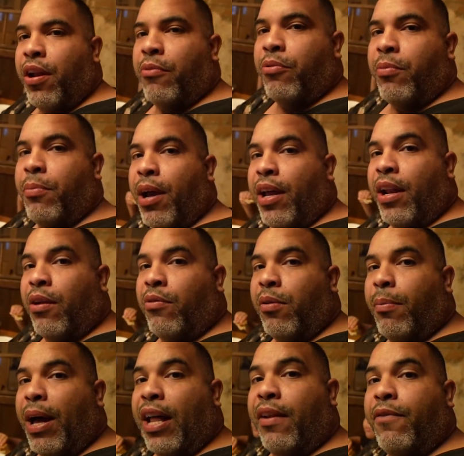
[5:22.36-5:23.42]
to remind
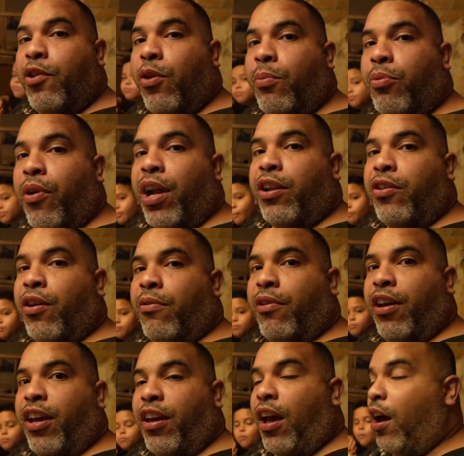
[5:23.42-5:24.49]
everybody, if you're brand new
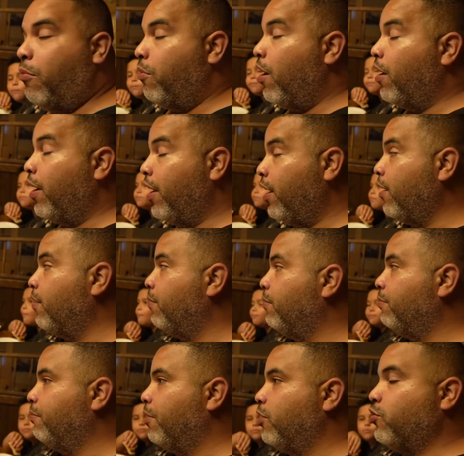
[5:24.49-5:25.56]
around here,
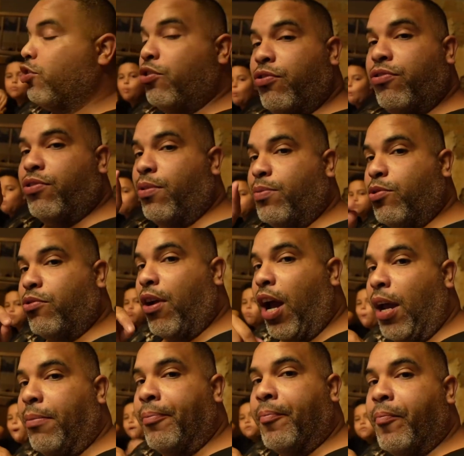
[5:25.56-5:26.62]
make sure you
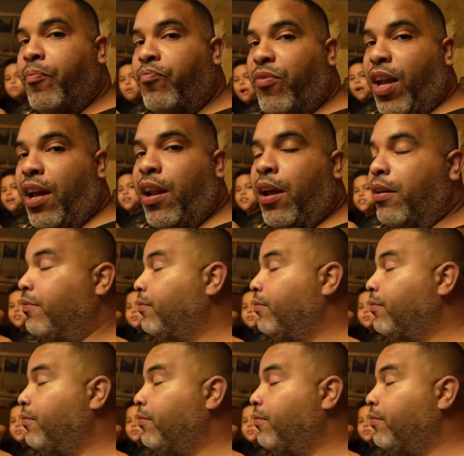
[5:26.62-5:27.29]
subscribe. And